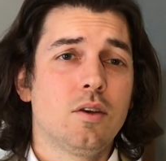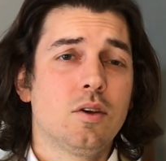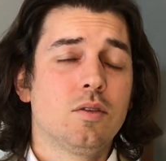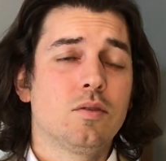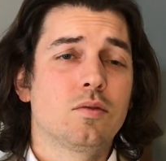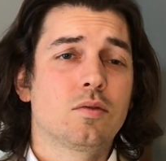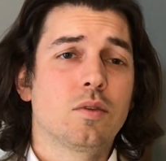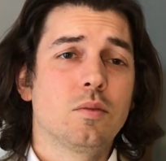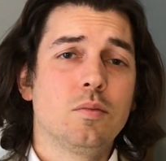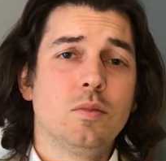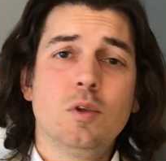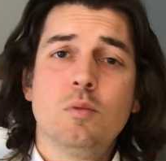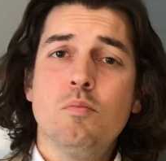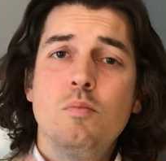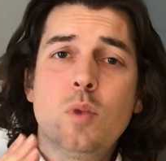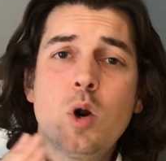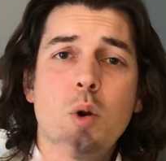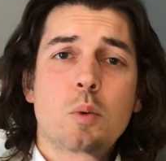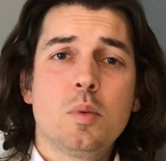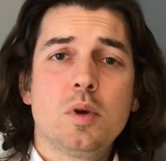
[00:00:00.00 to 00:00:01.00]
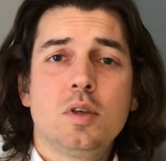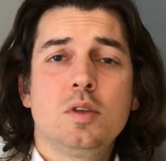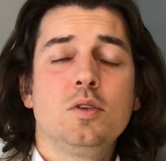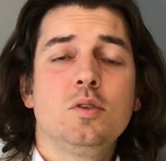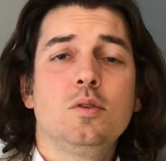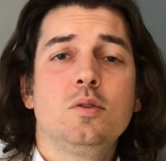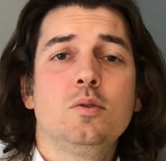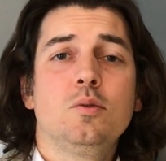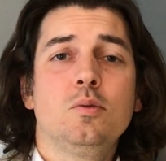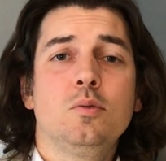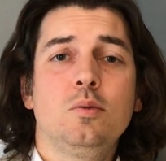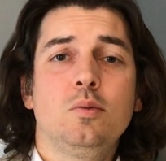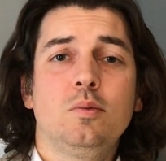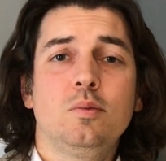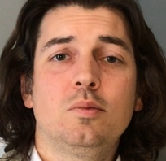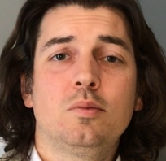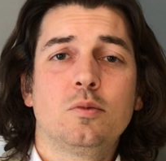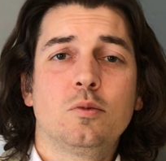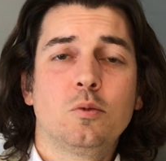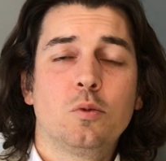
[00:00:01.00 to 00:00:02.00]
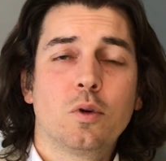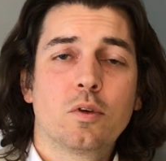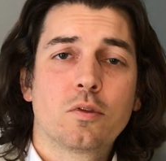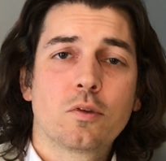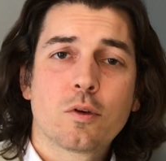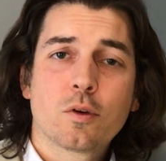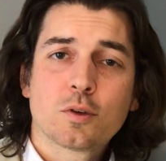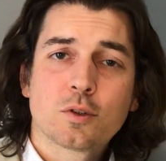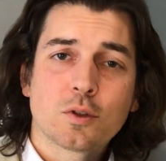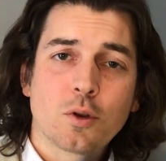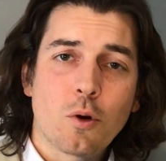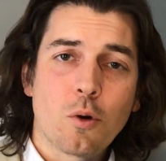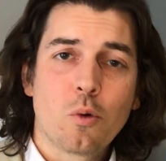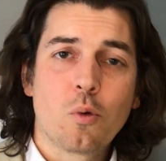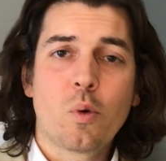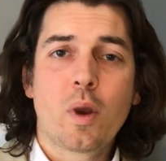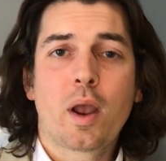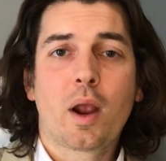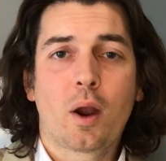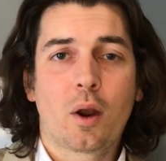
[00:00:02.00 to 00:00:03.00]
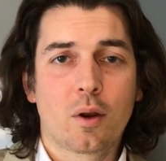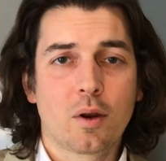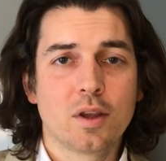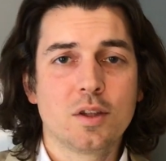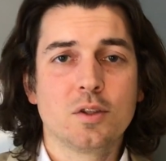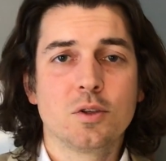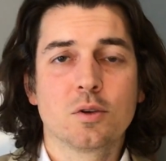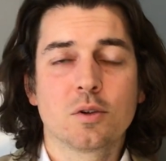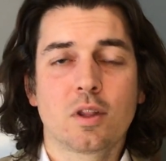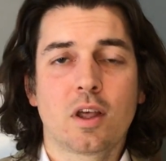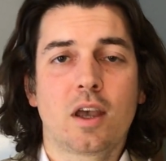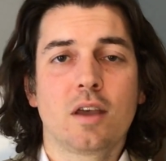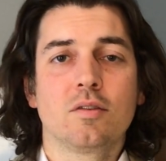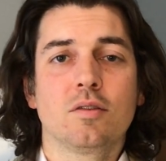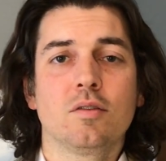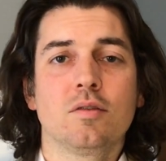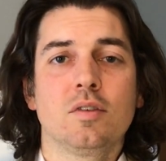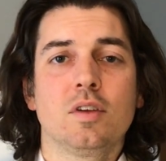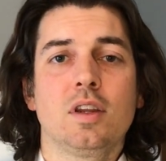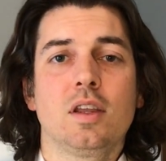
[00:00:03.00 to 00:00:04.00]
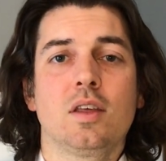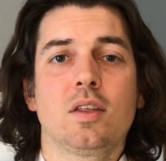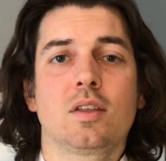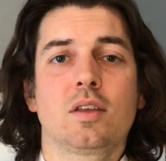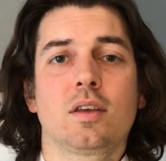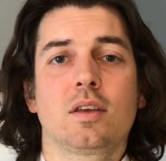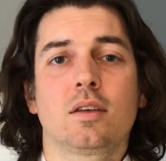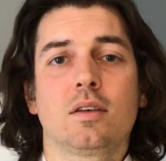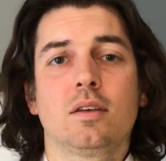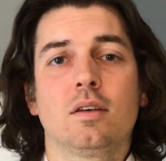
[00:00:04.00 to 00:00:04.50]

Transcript: from the moment you were first aware in your life of anything